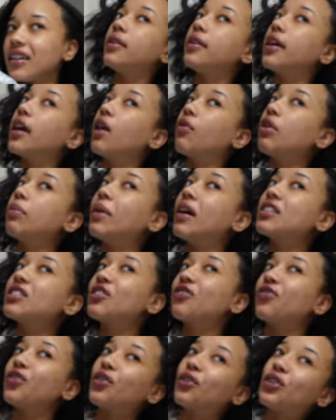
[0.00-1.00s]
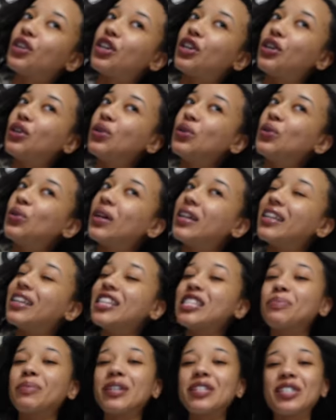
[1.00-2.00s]
Yeah, we about to feel cute, and then
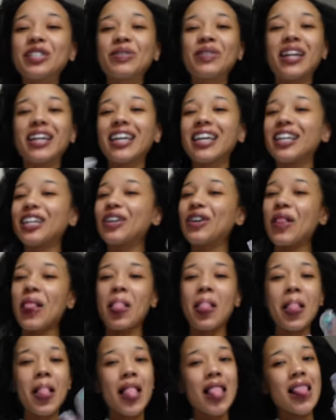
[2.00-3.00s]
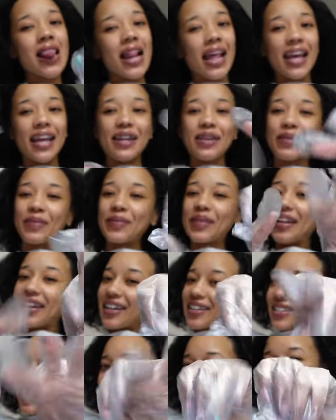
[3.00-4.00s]
especially when I get them get them
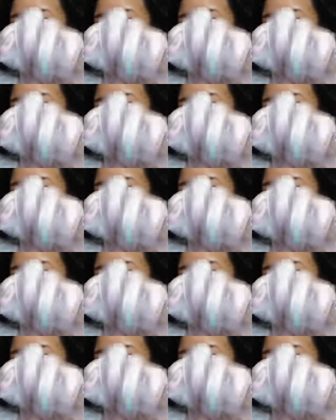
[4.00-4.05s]
nails